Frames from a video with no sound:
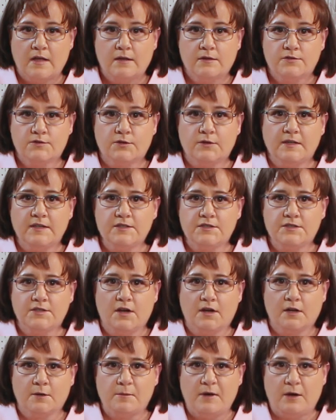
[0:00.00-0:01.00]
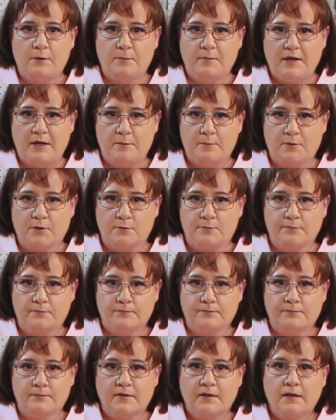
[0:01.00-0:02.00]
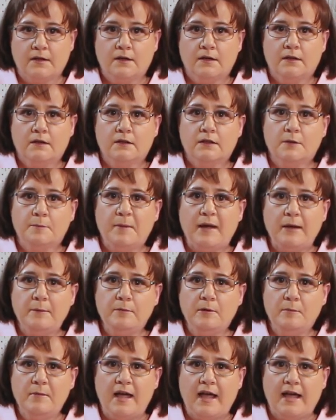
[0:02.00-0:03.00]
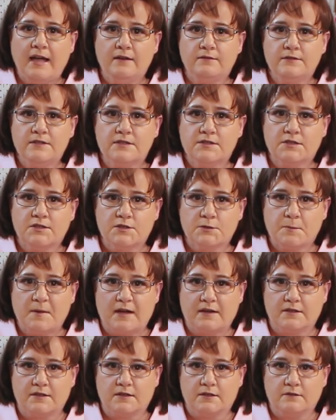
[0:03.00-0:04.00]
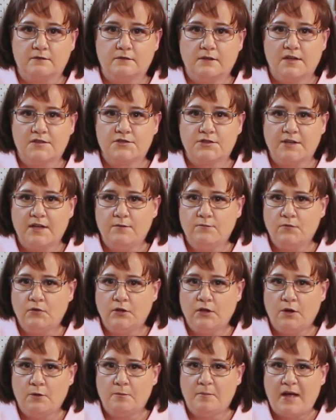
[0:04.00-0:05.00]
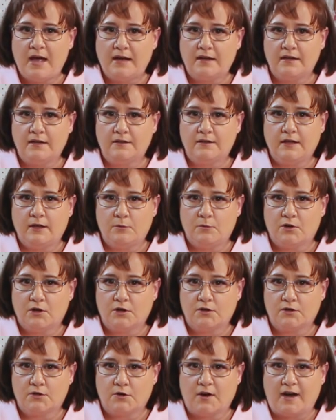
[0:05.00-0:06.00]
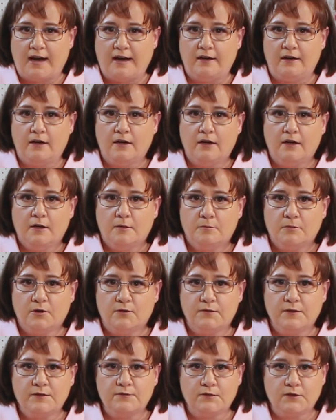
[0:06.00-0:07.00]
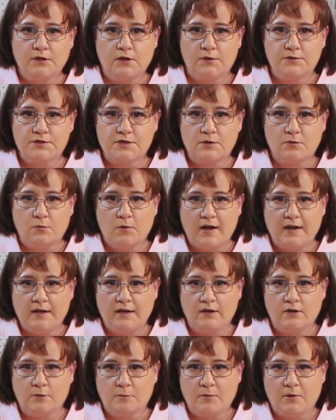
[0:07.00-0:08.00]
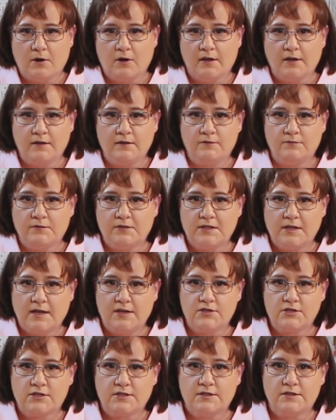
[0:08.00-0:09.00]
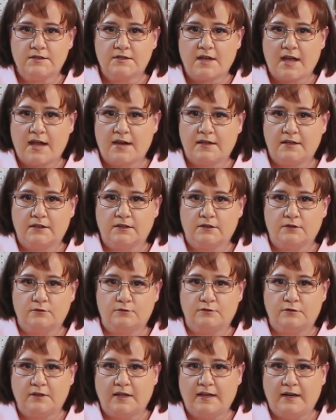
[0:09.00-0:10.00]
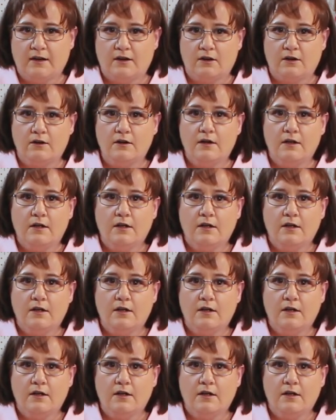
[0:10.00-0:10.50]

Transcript: So let's talk about paper. The paper behaved as expected. As an envelope backing, they worked great. Perfect for closing wedding or party invitations, adding a little flair.